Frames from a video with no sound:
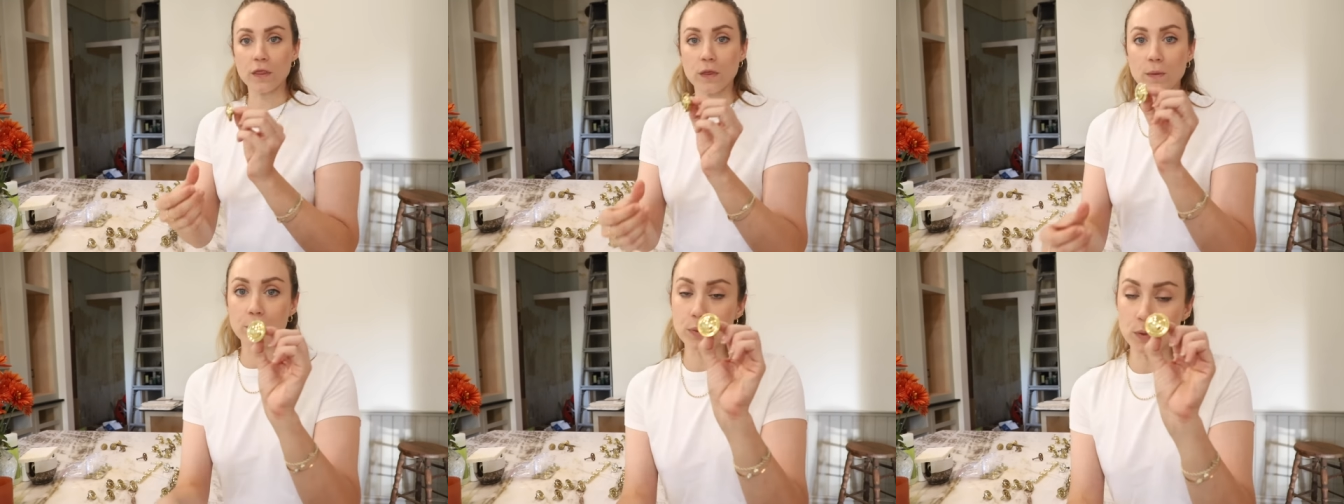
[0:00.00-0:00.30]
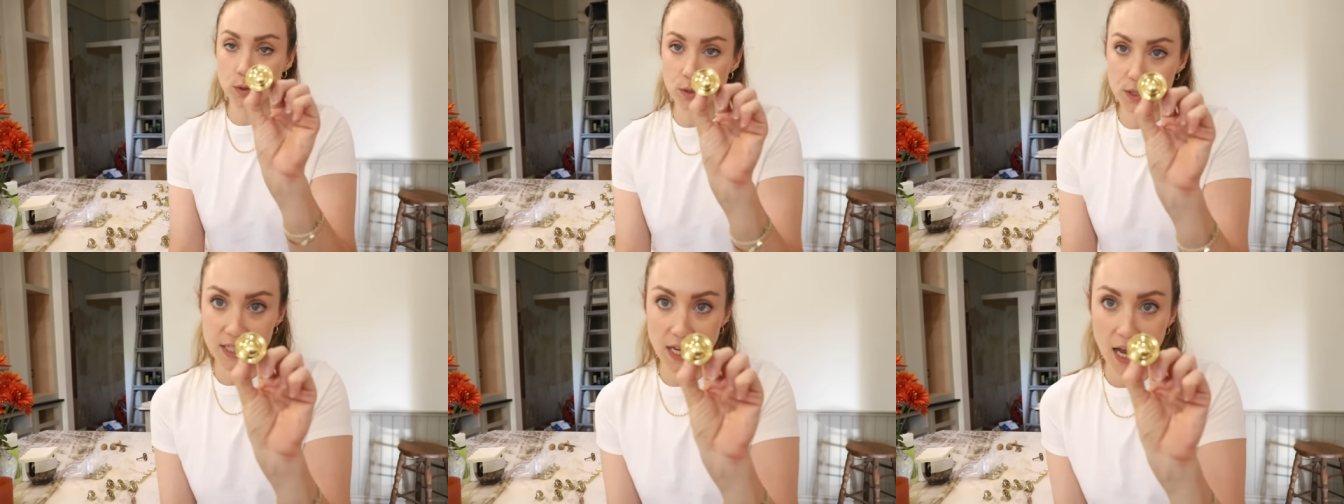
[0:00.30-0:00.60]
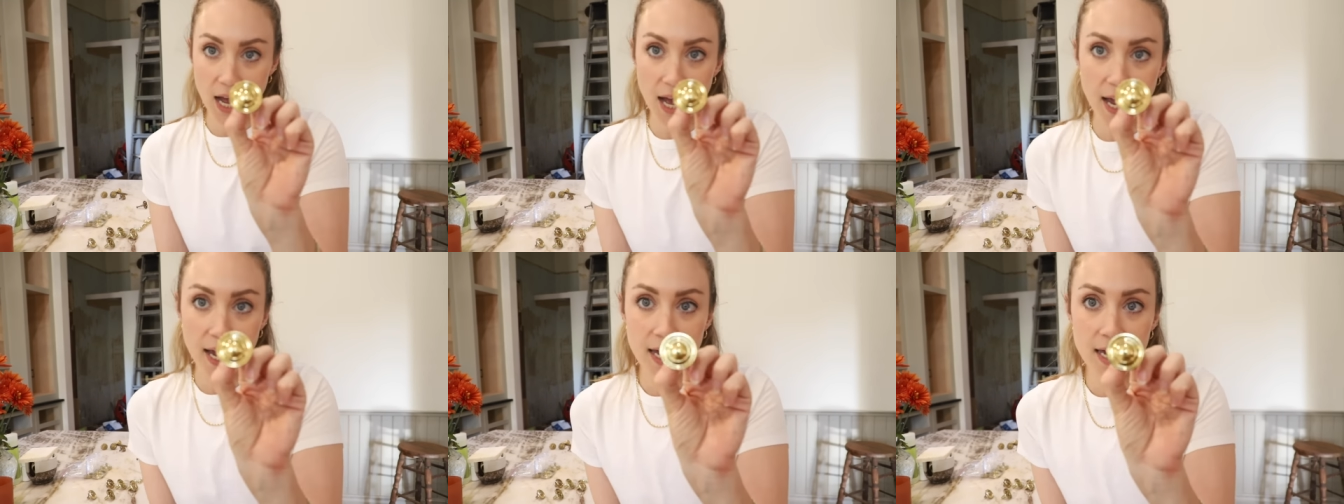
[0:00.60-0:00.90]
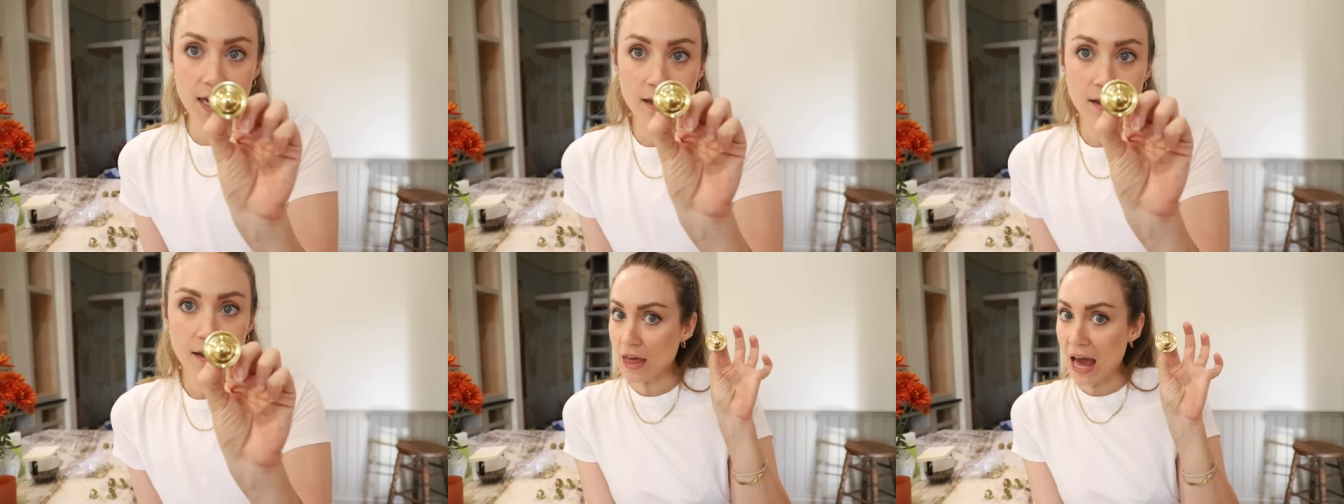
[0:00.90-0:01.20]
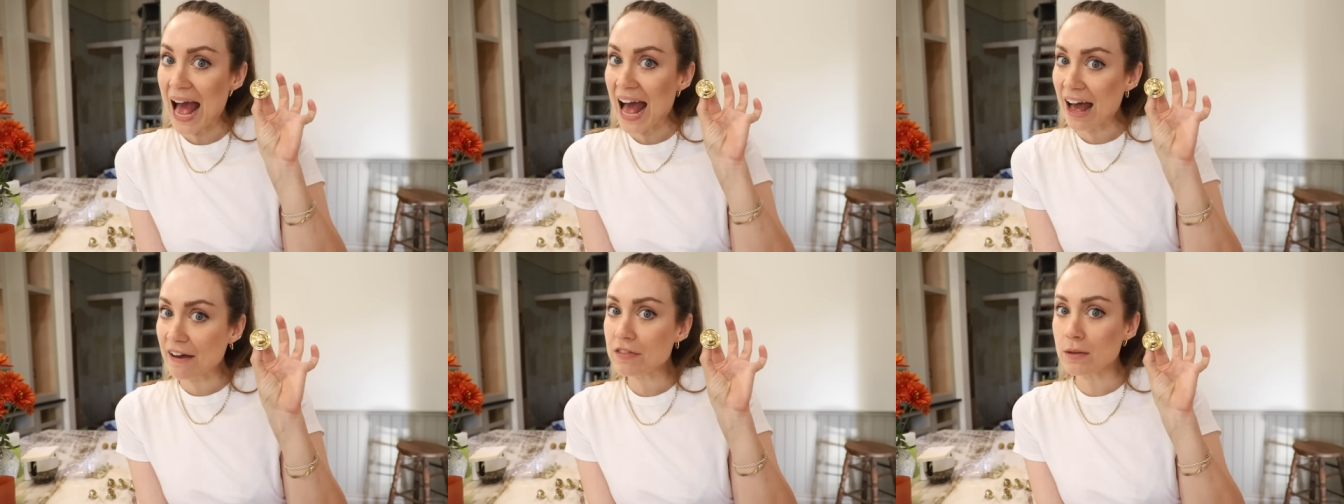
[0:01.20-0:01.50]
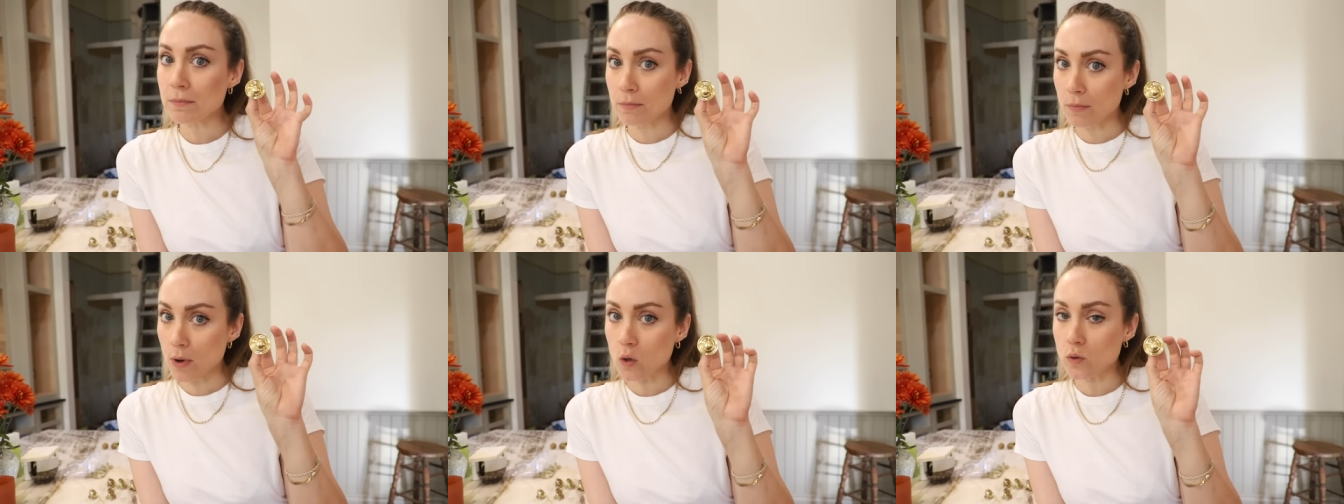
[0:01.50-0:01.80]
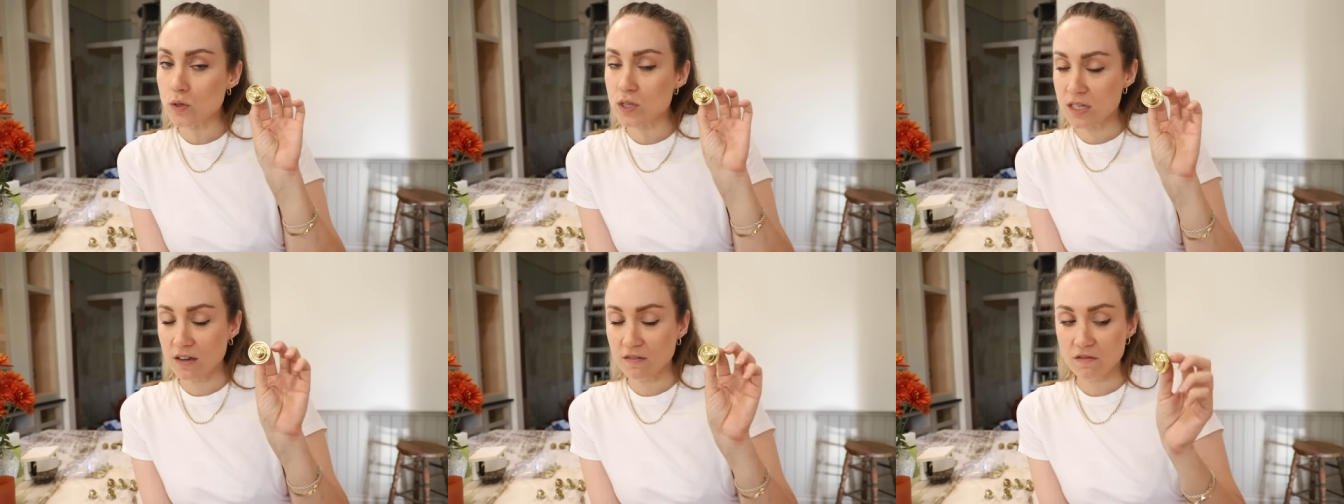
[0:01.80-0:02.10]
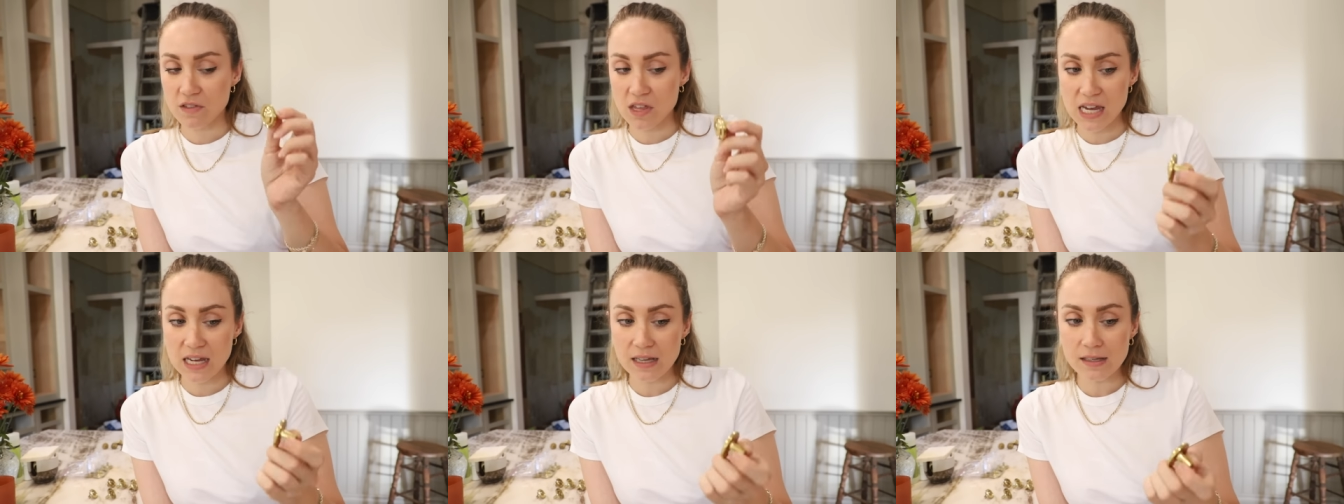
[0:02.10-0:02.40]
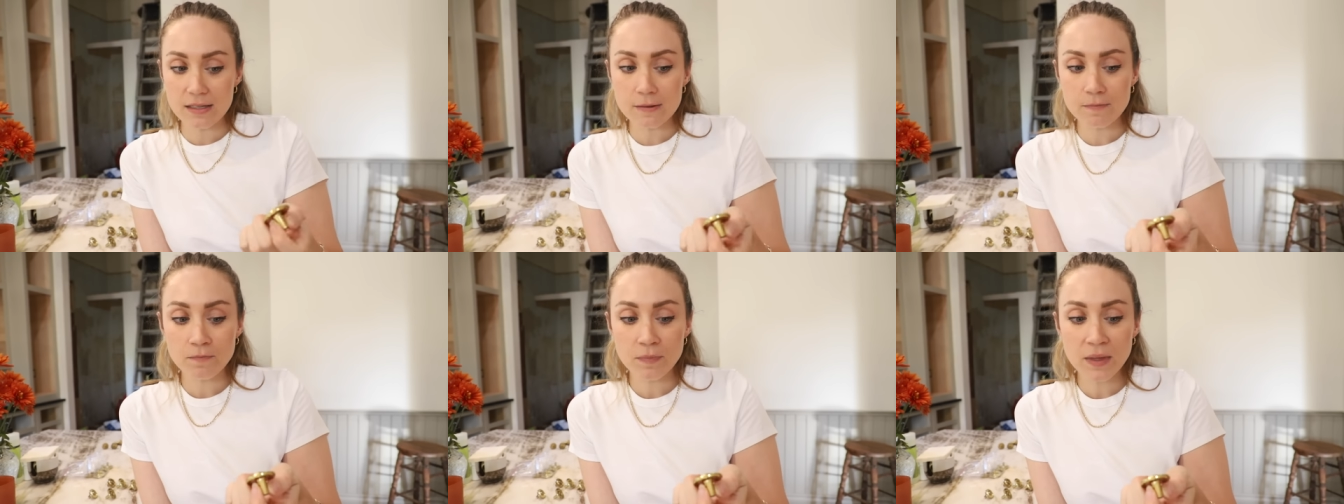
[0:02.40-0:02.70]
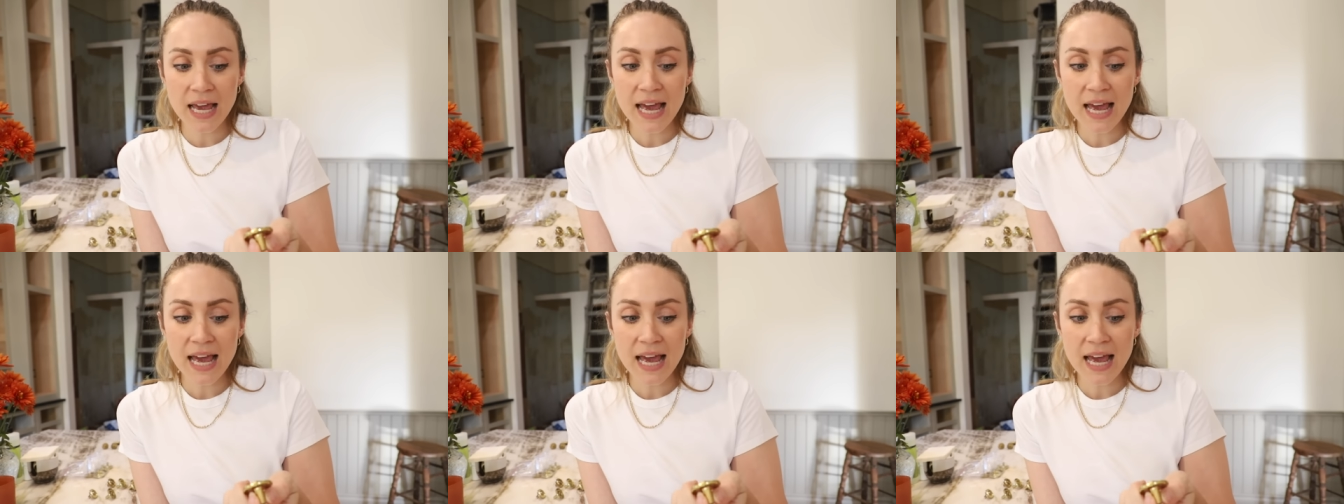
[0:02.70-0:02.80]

the bullseye. I have the most of these.